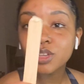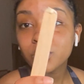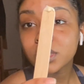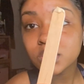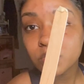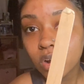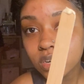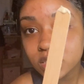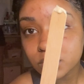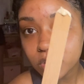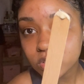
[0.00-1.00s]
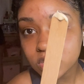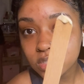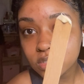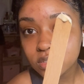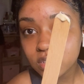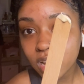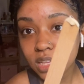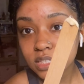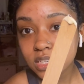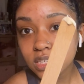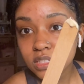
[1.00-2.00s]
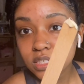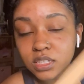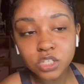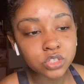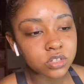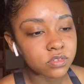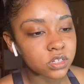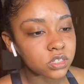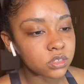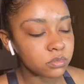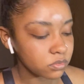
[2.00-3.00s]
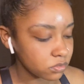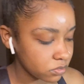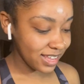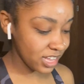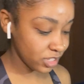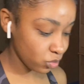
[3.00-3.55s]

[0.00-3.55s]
this part is melted. I'd say it's the texture of honey. It's